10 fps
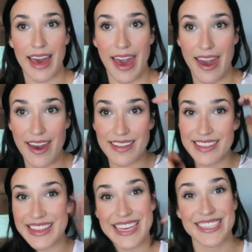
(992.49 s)
And
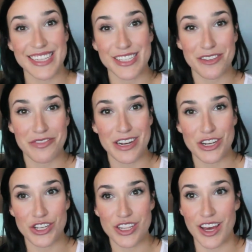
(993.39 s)
this is the
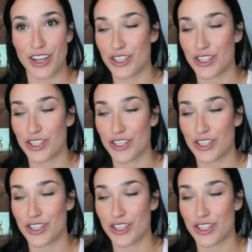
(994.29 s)
finished look.